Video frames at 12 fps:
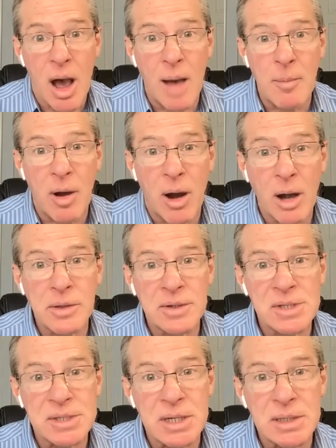Um, are there
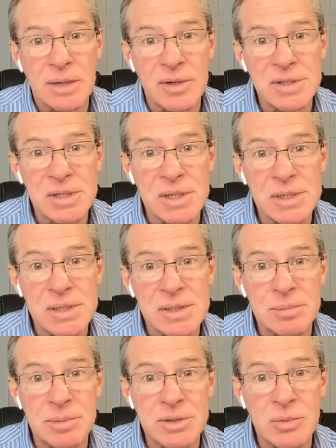distinct
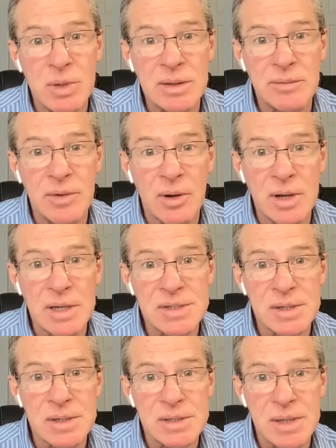differences between the
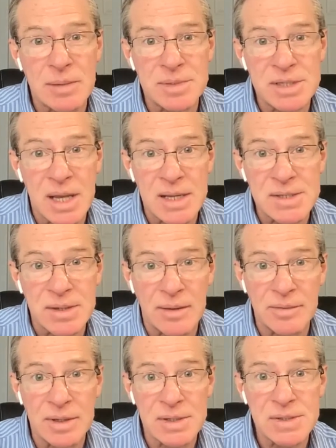various subsets
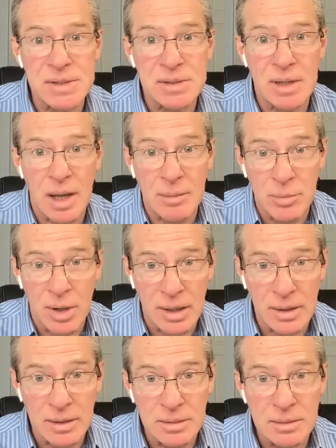of this
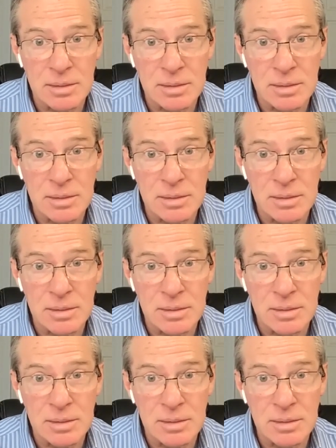umbrella?